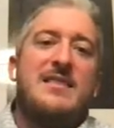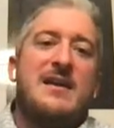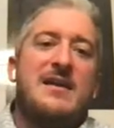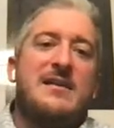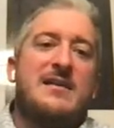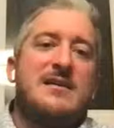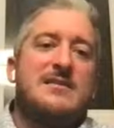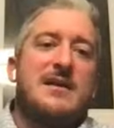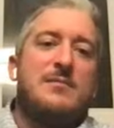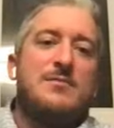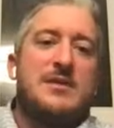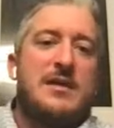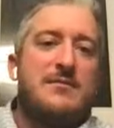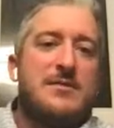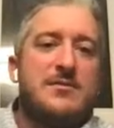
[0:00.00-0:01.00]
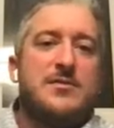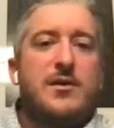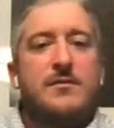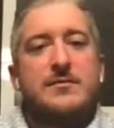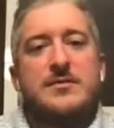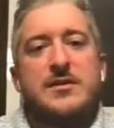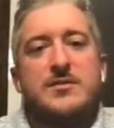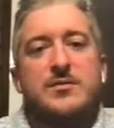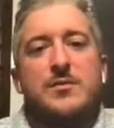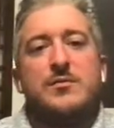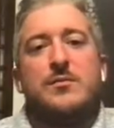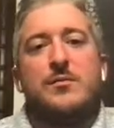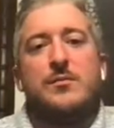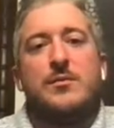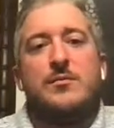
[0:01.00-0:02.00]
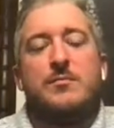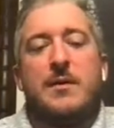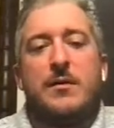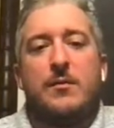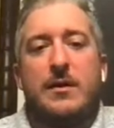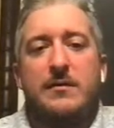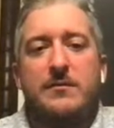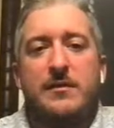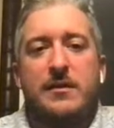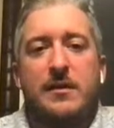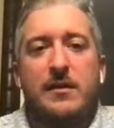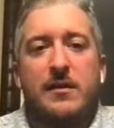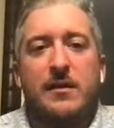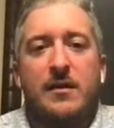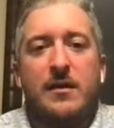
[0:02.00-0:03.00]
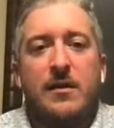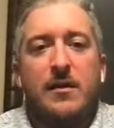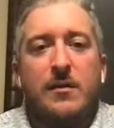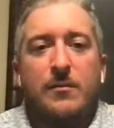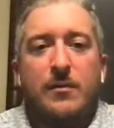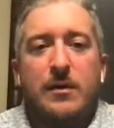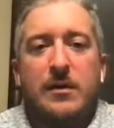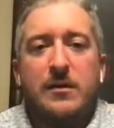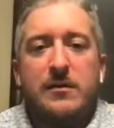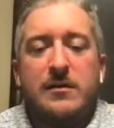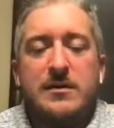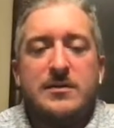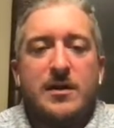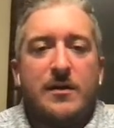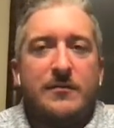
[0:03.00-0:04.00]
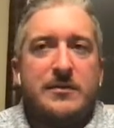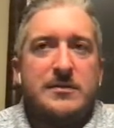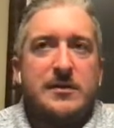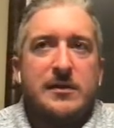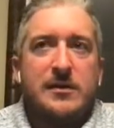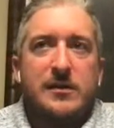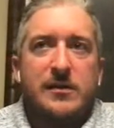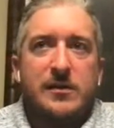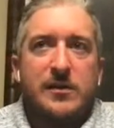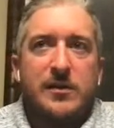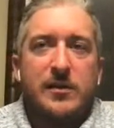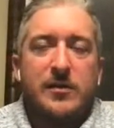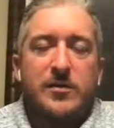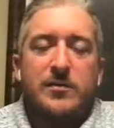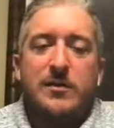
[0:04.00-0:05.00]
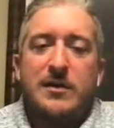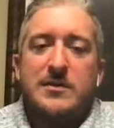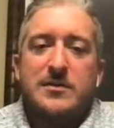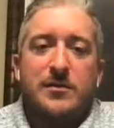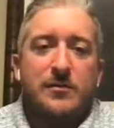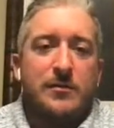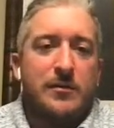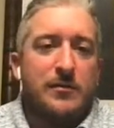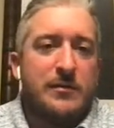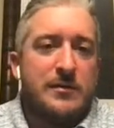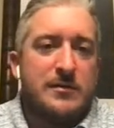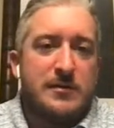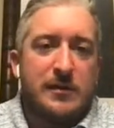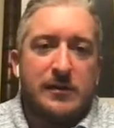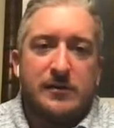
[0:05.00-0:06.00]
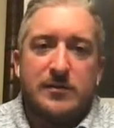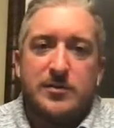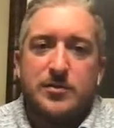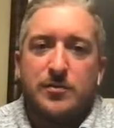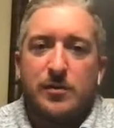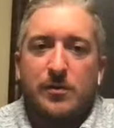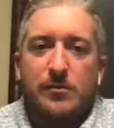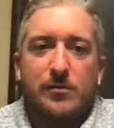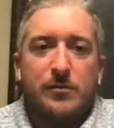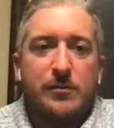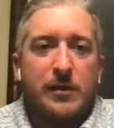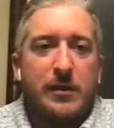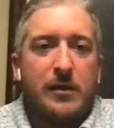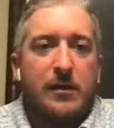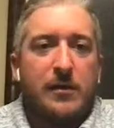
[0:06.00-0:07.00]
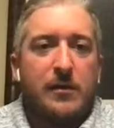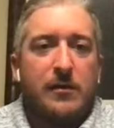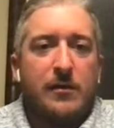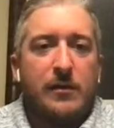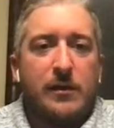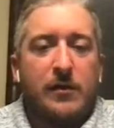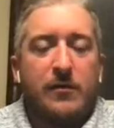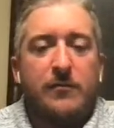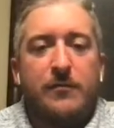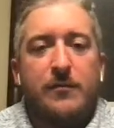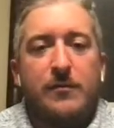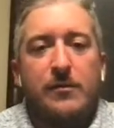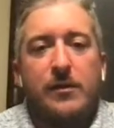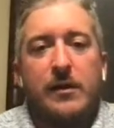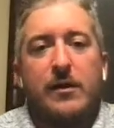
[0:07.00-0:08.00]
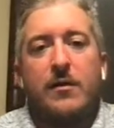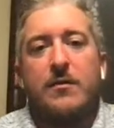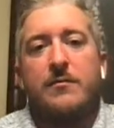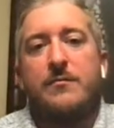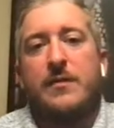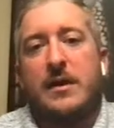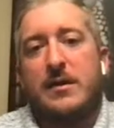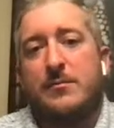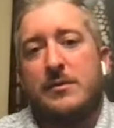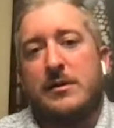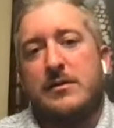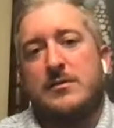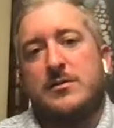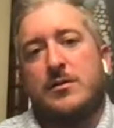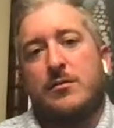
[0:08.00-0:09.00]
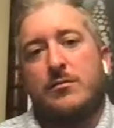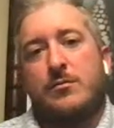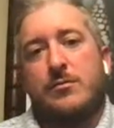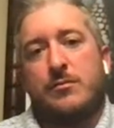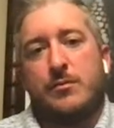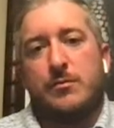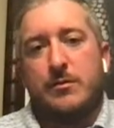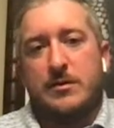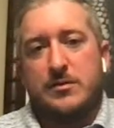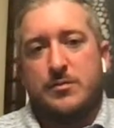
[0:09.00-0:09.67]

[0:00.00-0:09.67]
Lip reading: then, because I was having this conversation with my wife today, because obviously, and you guys don't know this, like the struggle that our families go through this